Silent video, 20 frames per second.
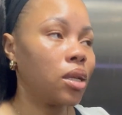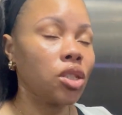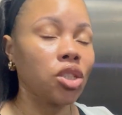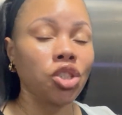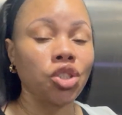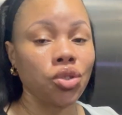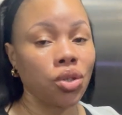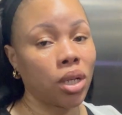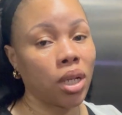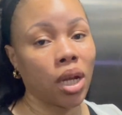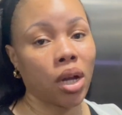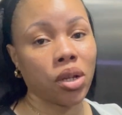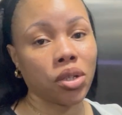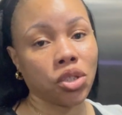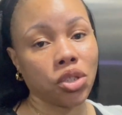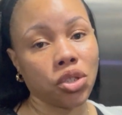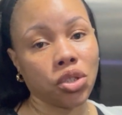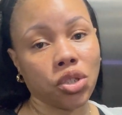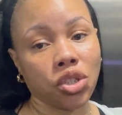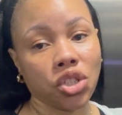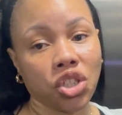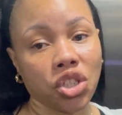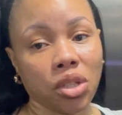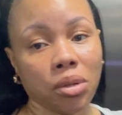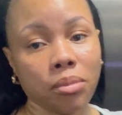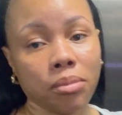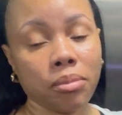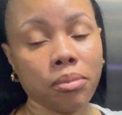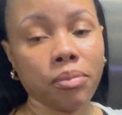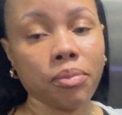shooting out to
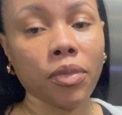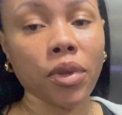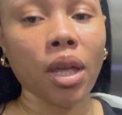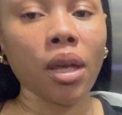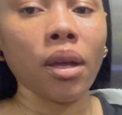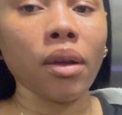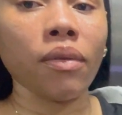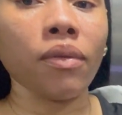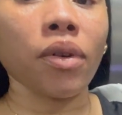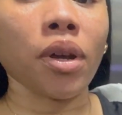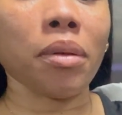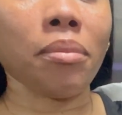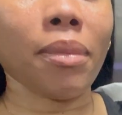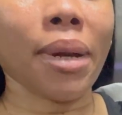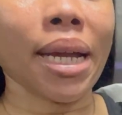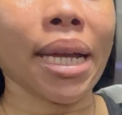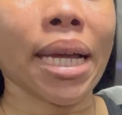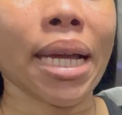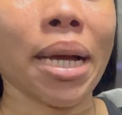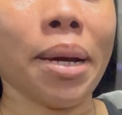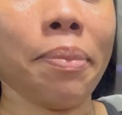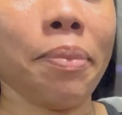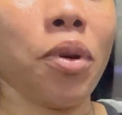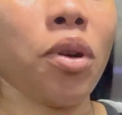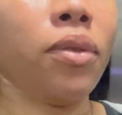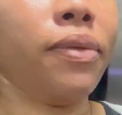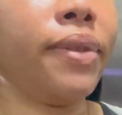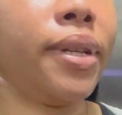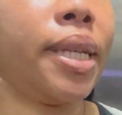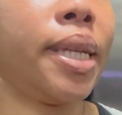gym. Got my cup
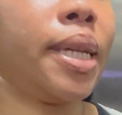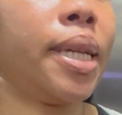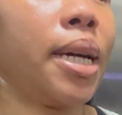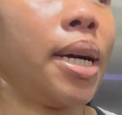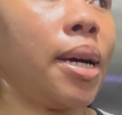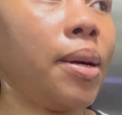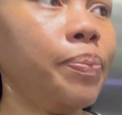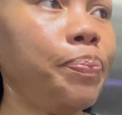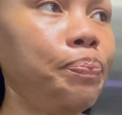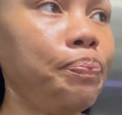over here.